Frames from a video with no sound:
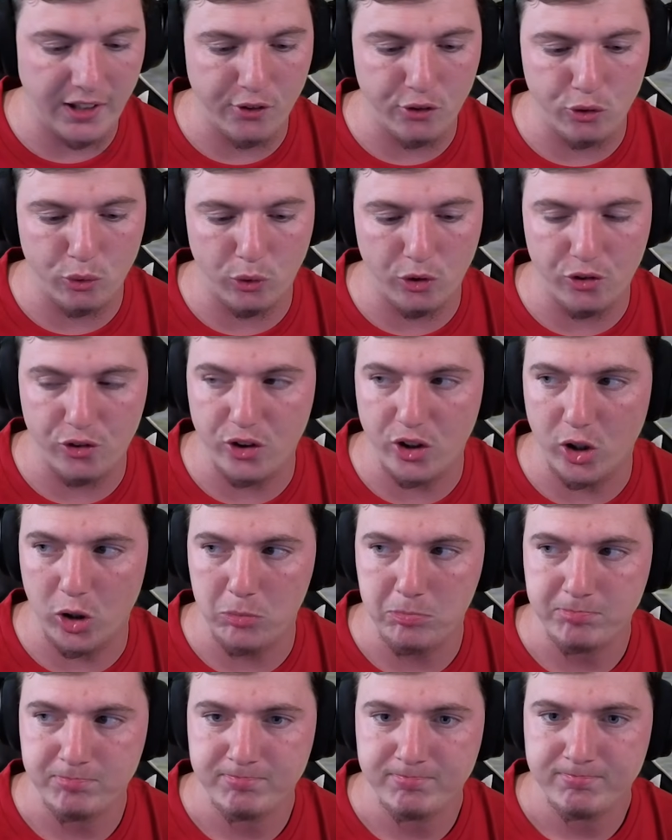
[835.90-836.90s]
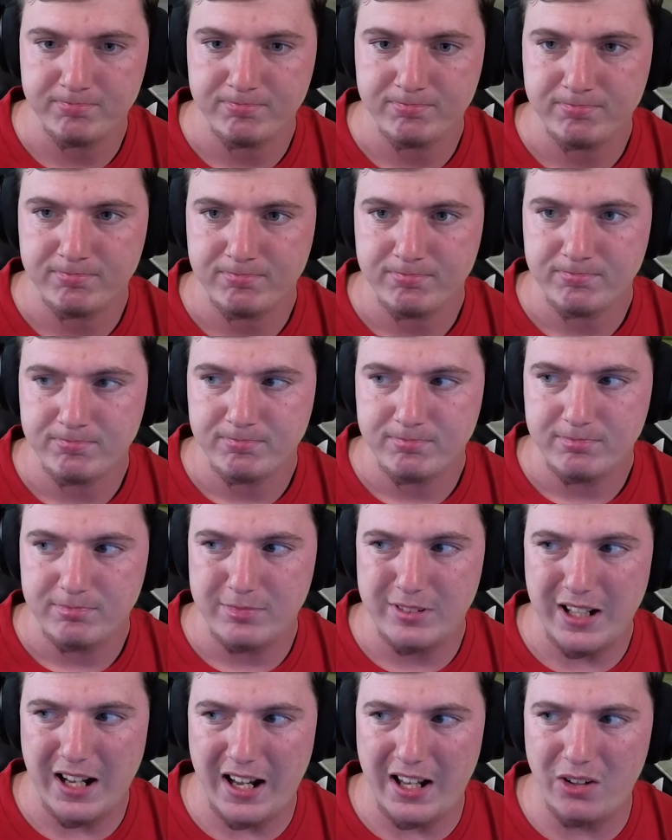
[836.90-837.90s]
Ankylosaurus here.
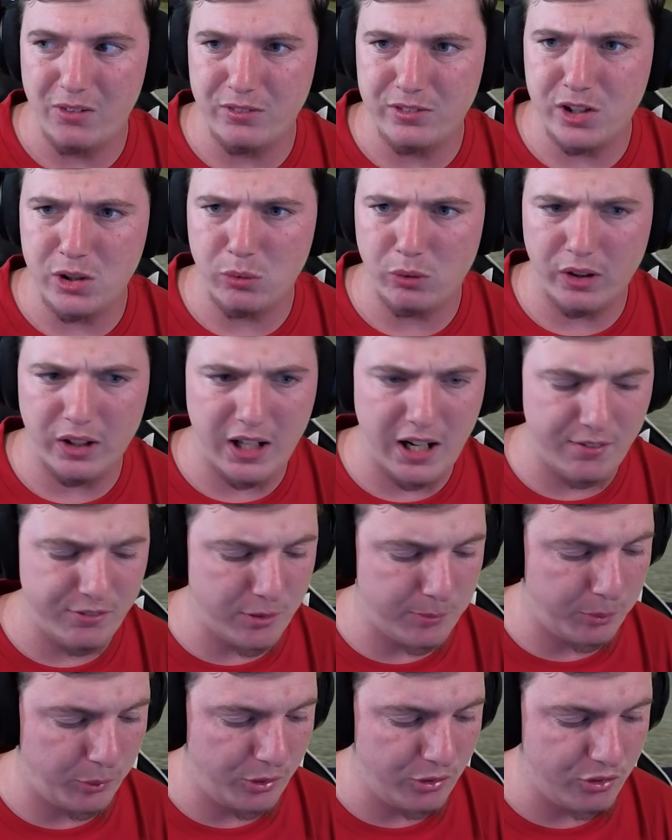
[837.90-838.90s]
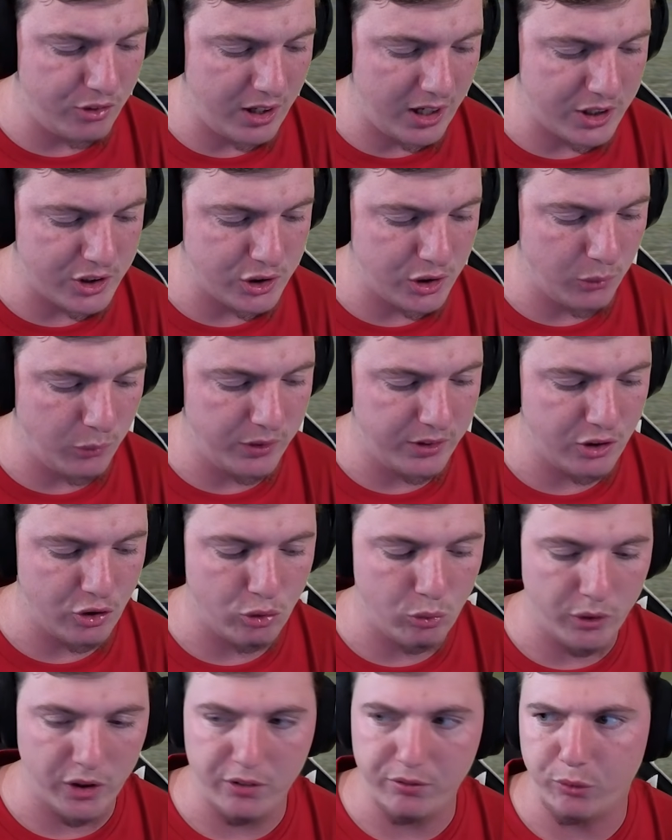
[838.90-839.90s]
Yeah, I don't think we're gonna have the points to actually
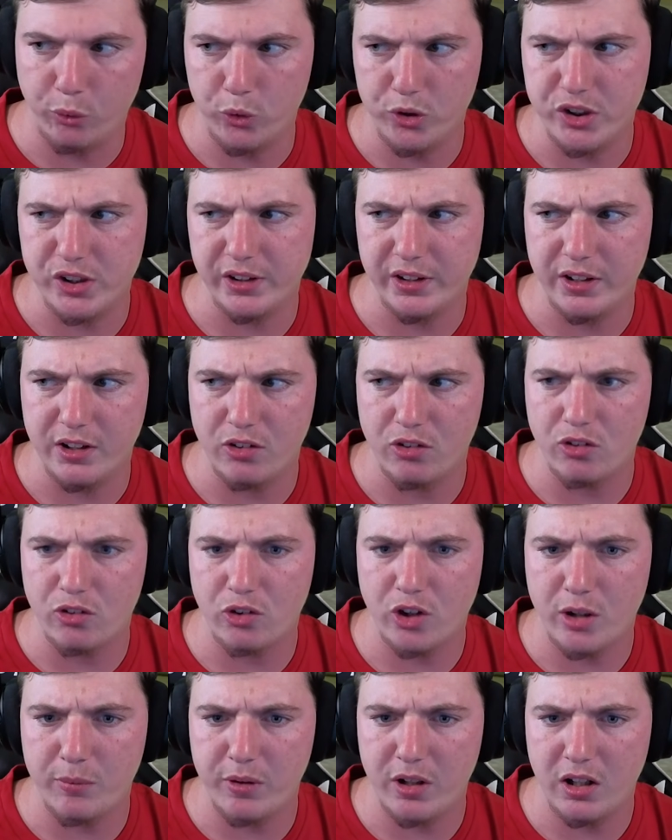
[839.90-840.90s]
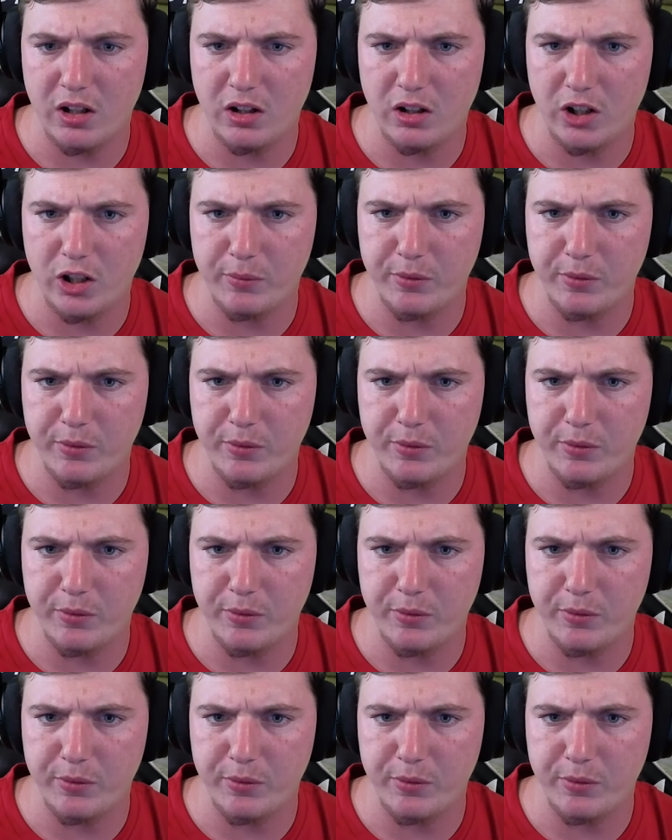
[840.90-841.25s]
win this one, unfortunately. This is gonna be a